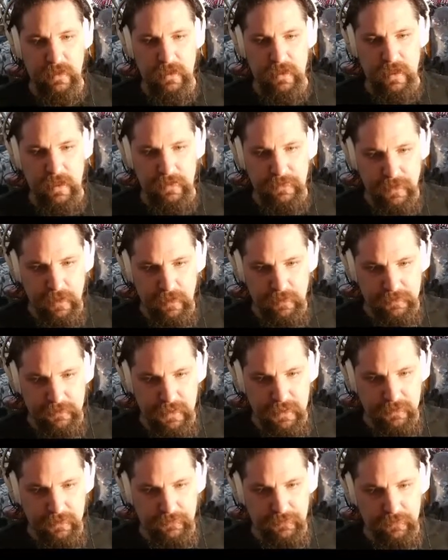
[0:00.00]
And they're
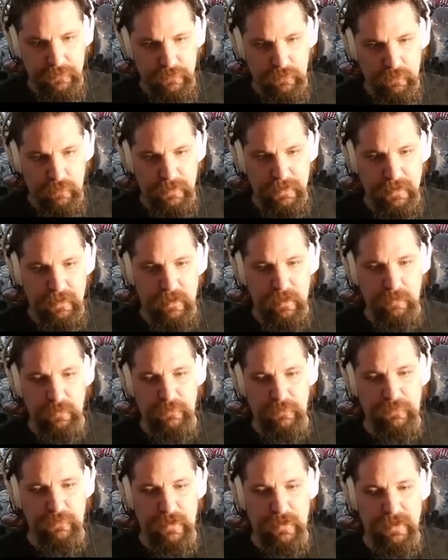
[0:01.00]
dead as a doornail, I'm
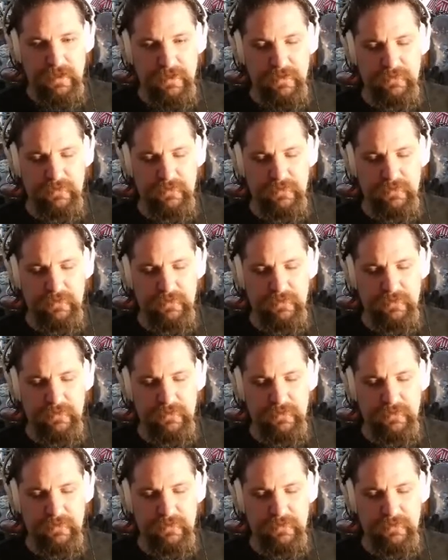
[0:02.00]
afraid.